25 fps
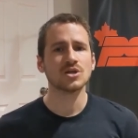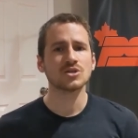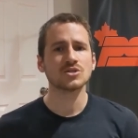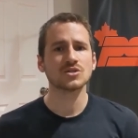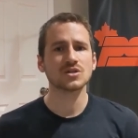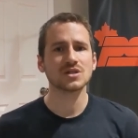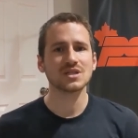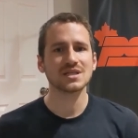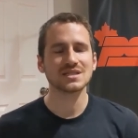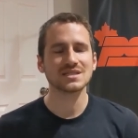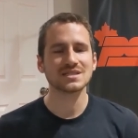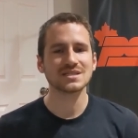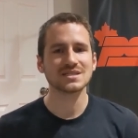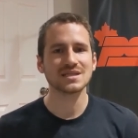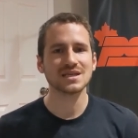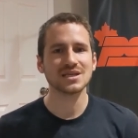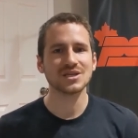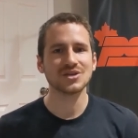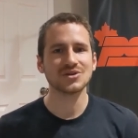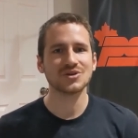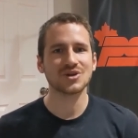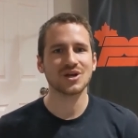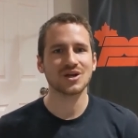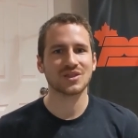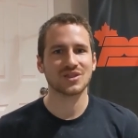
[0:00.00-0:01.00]
So let's say
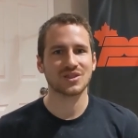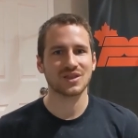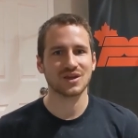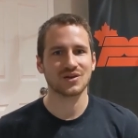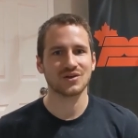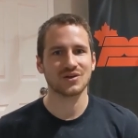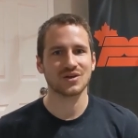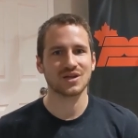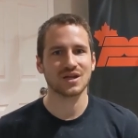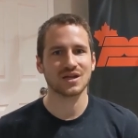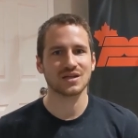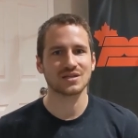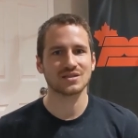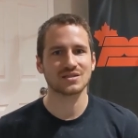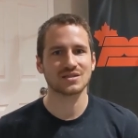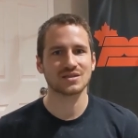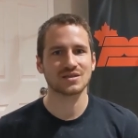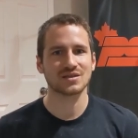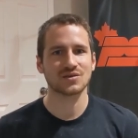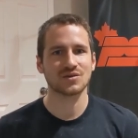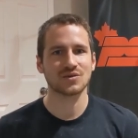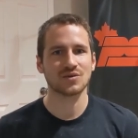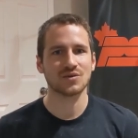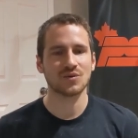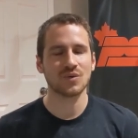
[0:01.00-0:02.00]
you're not there yet.
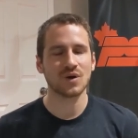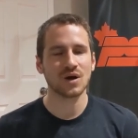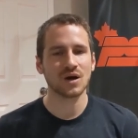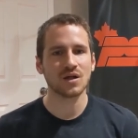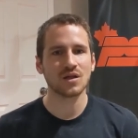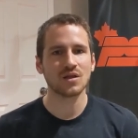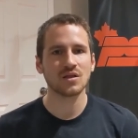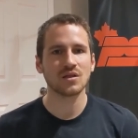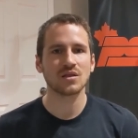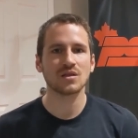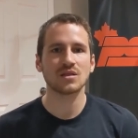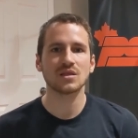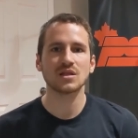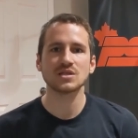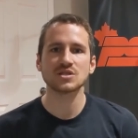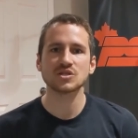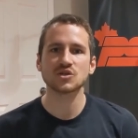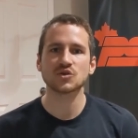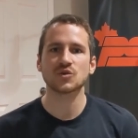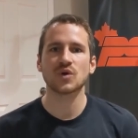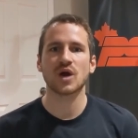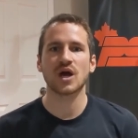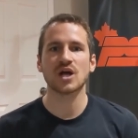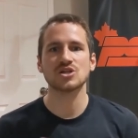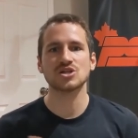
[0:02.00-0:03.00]
Well, let's
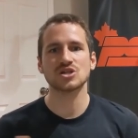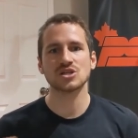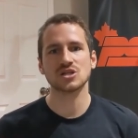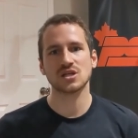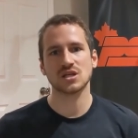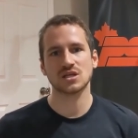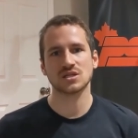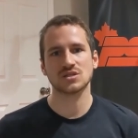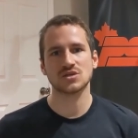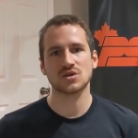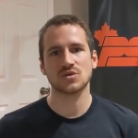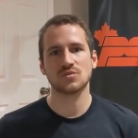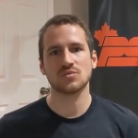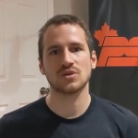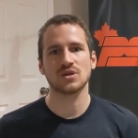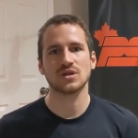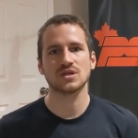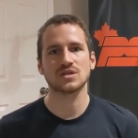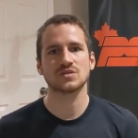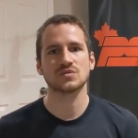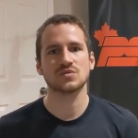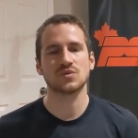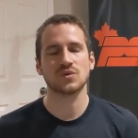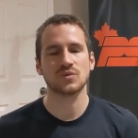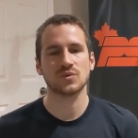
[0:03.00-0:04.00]
gradually get to a
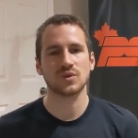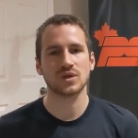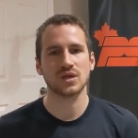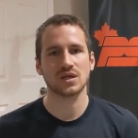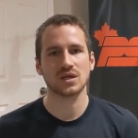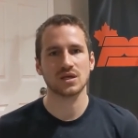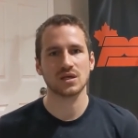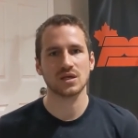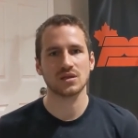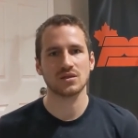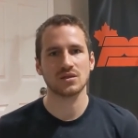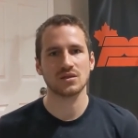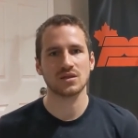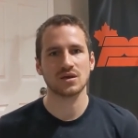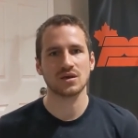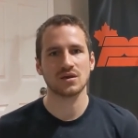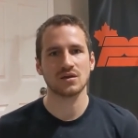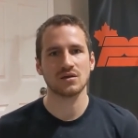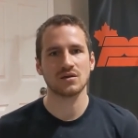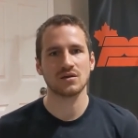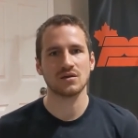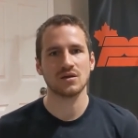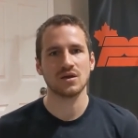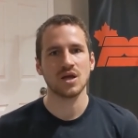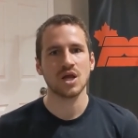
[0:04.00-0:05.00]
place where we can get
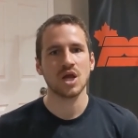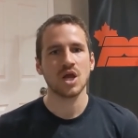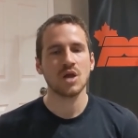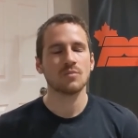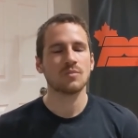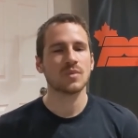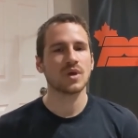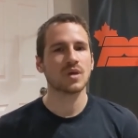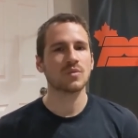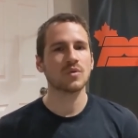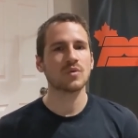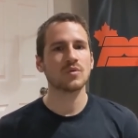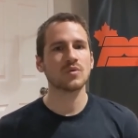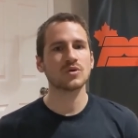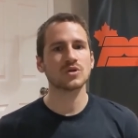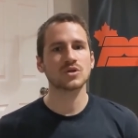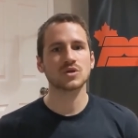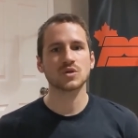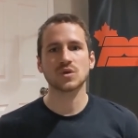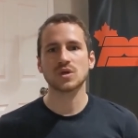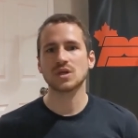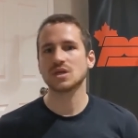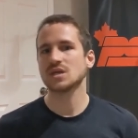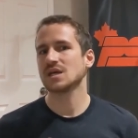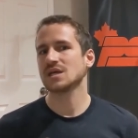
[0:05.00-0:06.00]
there. Maybe we're
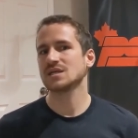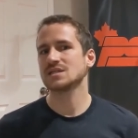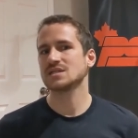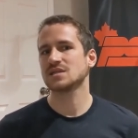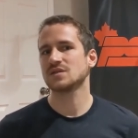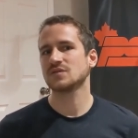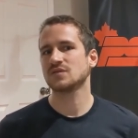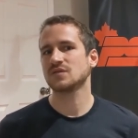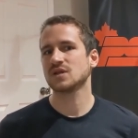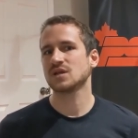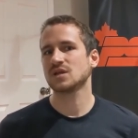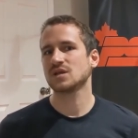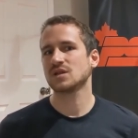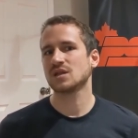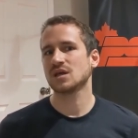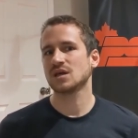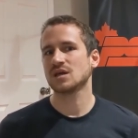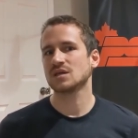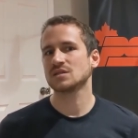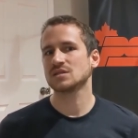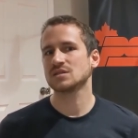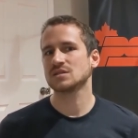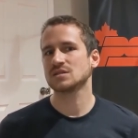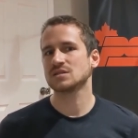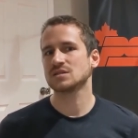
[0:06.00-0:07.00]
doing an activity
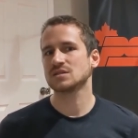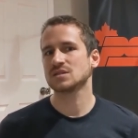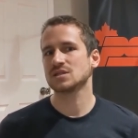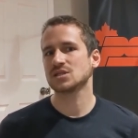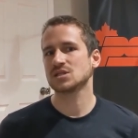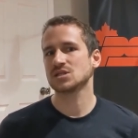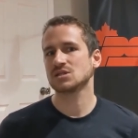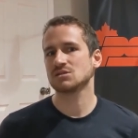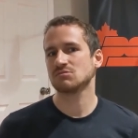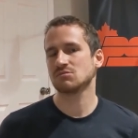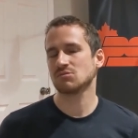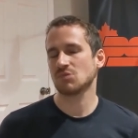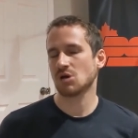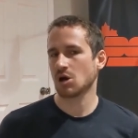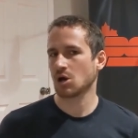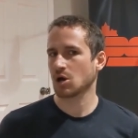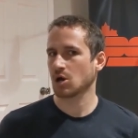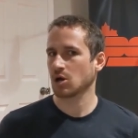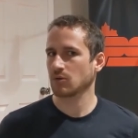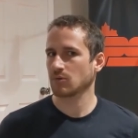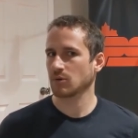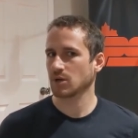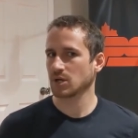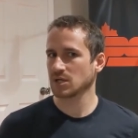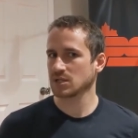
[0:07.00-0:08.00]
that our
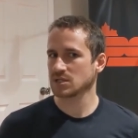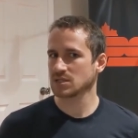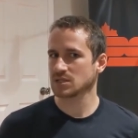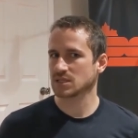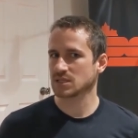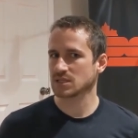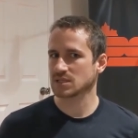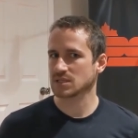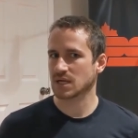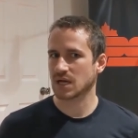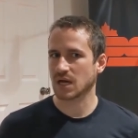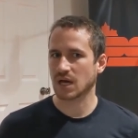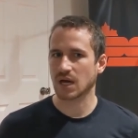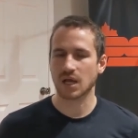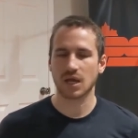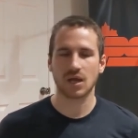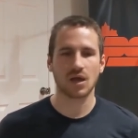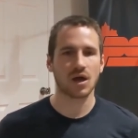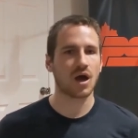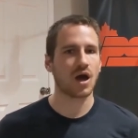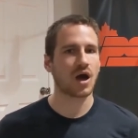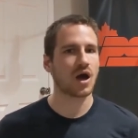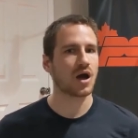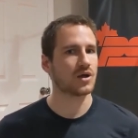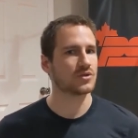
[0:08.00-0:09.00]
heart rate isn't as high,
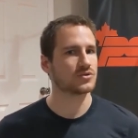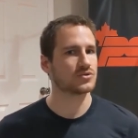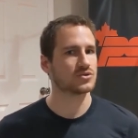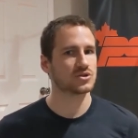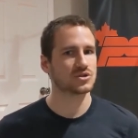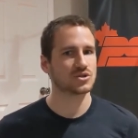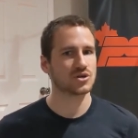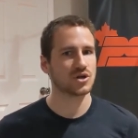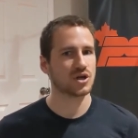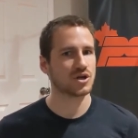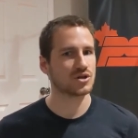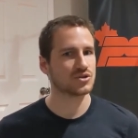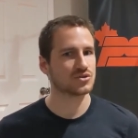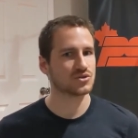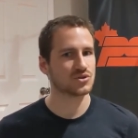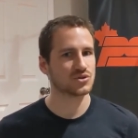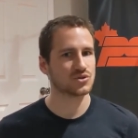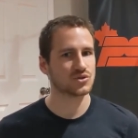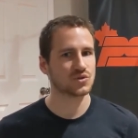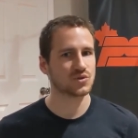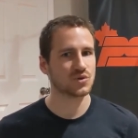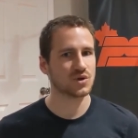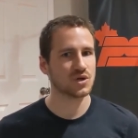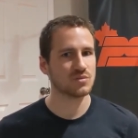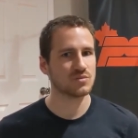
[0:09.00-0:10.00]
100 to
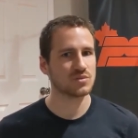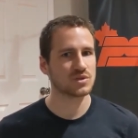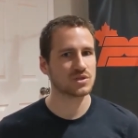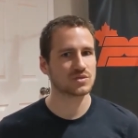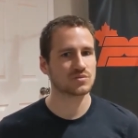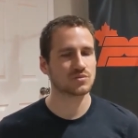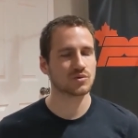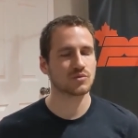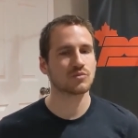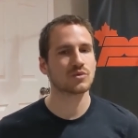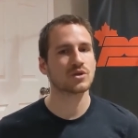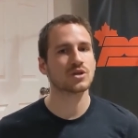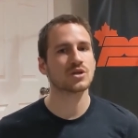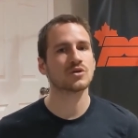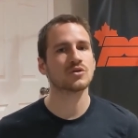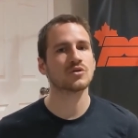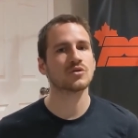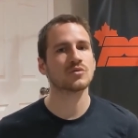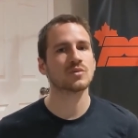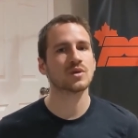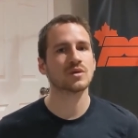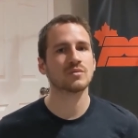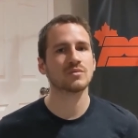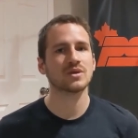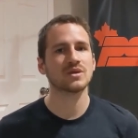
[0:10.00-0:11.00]
120 beats per minute,
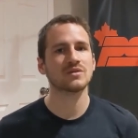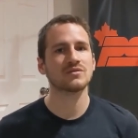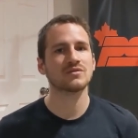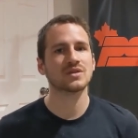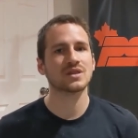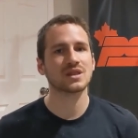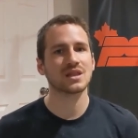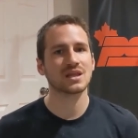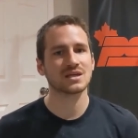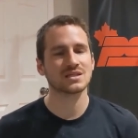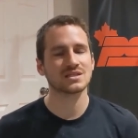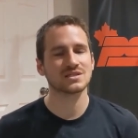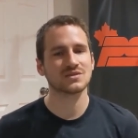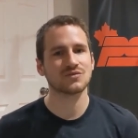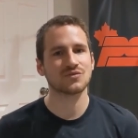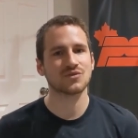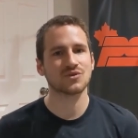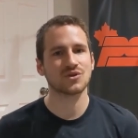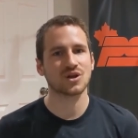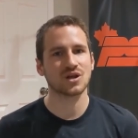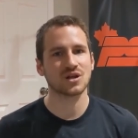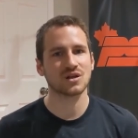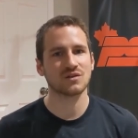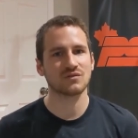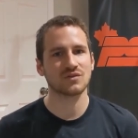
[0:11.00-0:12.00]
or maybe even less if
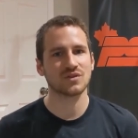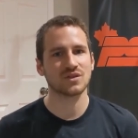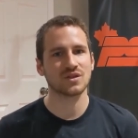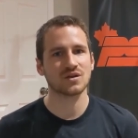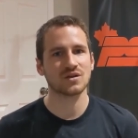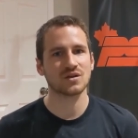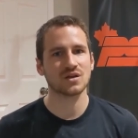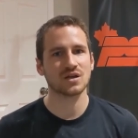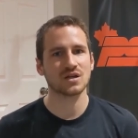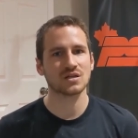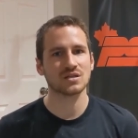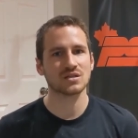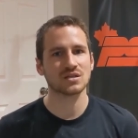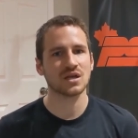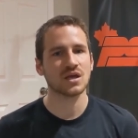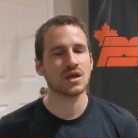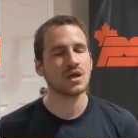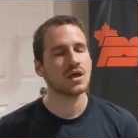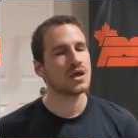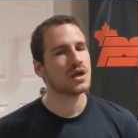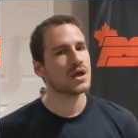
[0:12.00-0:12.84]
we're not even there yet.